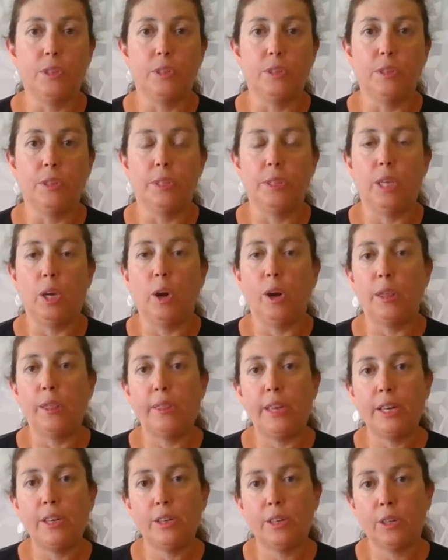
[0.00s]
The
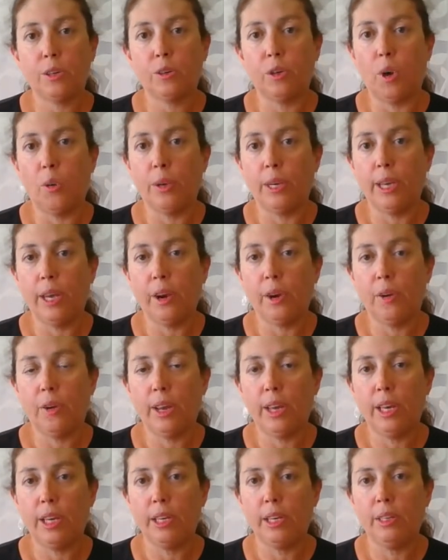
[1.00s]
authentic growing
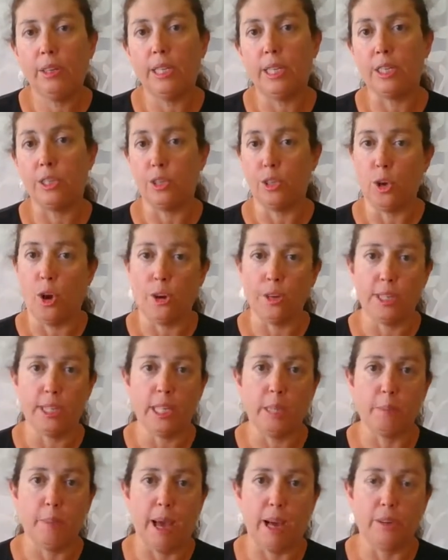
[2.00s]
area is
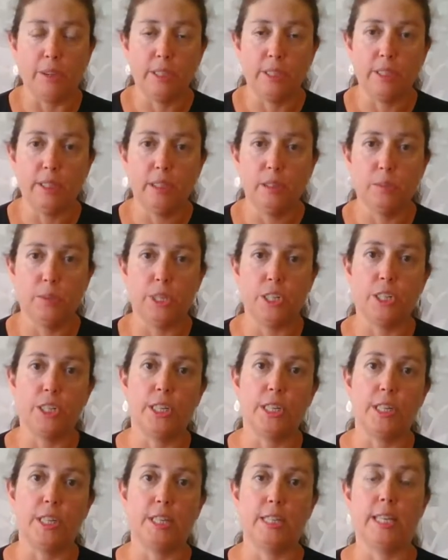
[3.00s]
Dongding Mountain, which
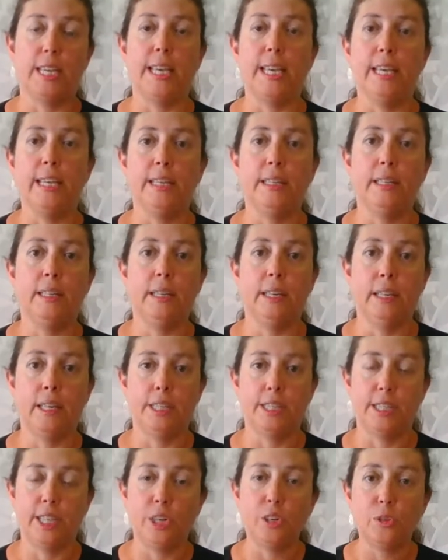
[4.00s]
is in
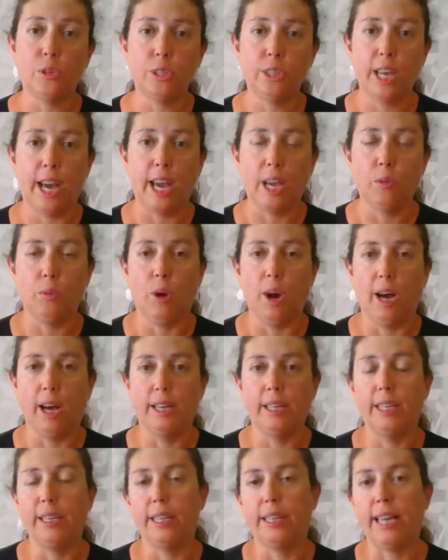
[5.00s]
central
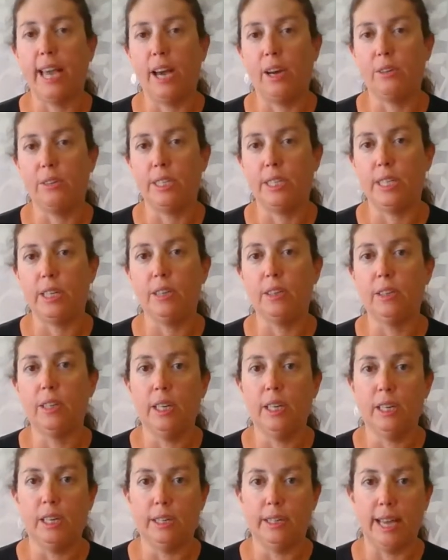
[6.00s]
Taiwan in the county,
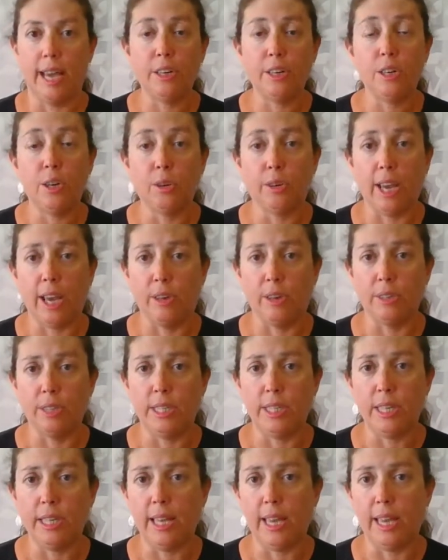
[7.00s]
Nantou
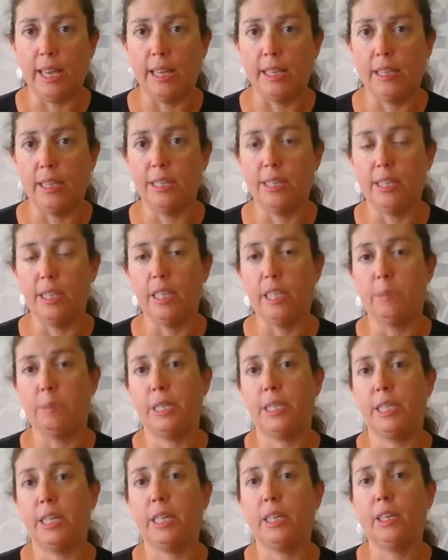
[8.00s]
County, and it's in a
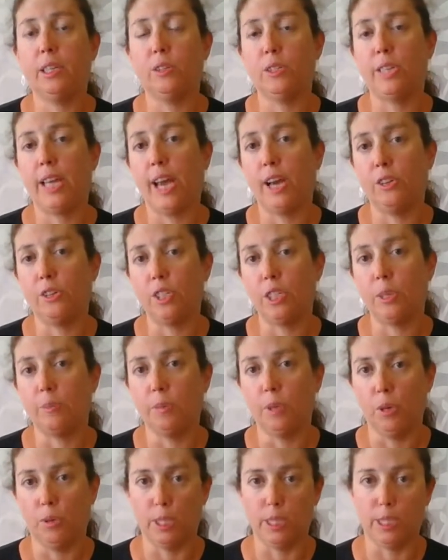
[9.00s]
particular township
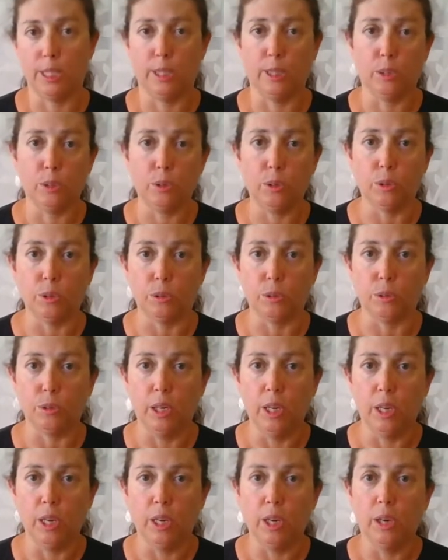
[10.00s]
known as
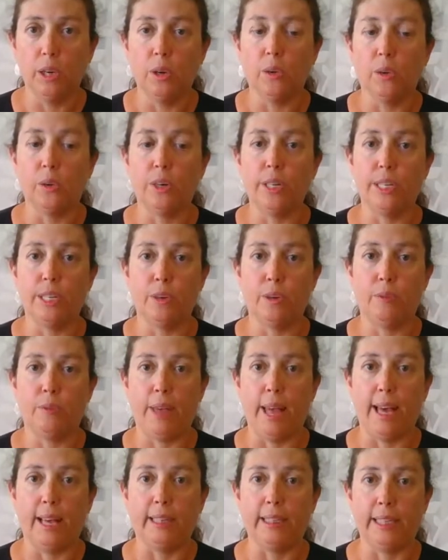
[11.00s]
Lugu, or Deer
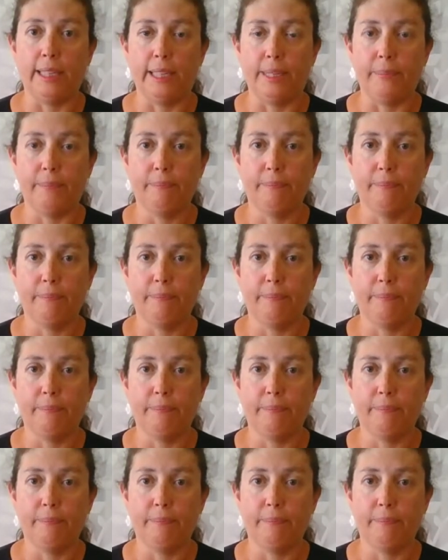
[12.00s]
Valley.